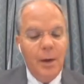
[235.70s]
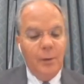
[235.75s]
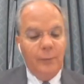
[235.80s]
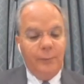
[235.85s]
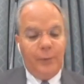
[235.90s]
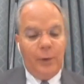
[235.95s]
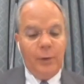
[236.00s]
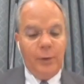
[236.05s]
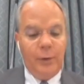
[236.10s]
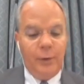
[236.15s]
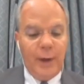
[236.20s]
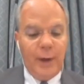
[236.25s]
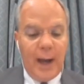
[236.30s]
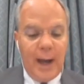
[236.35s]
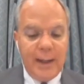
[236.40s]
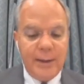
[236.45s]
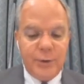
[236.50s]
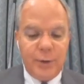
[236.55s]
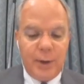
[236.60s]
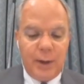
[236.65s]
Further,
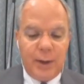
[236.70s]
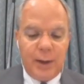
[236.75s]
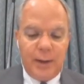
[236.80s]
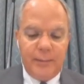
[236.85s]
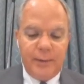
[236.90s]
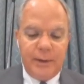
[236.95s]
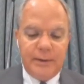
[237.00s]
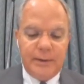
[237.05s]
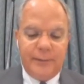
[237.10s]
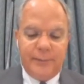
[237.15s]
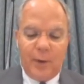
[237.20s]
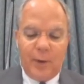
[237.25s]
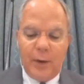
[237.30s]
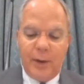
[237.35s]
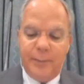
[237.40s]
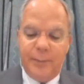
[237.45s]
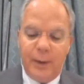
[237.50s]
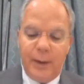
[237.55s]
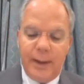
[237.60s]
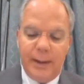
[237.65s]
9 drug companies have already
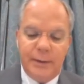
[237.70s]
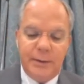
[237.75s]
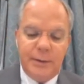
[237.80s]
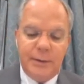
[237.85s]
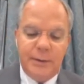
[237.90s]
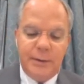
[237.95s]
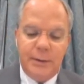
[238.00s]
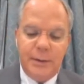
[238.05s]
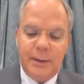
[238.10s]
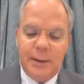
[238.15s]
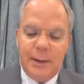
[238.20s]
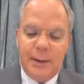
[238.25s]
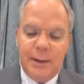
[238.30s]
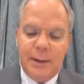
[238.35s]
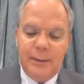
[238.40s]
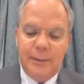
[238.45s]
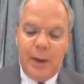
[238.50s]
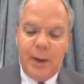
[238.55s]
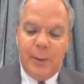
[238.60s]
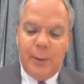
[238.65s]
pledged
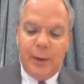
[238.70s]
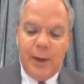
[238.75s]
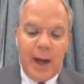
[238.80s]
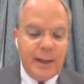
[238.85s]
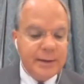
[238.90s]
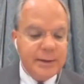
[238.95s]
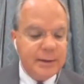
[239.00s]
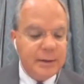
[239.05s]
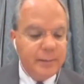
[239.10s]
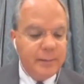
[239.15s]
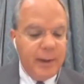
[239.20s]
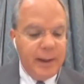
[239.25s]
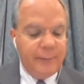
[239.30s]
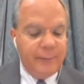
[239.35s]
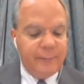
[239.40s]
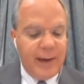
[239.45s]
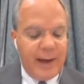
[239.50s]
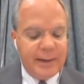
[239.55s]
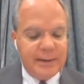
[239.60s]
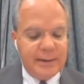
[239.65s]
they will not
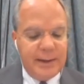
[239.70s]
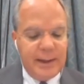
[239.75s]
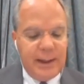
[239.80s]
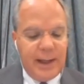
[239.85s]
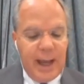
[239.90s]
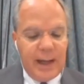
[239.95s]
submit vaccine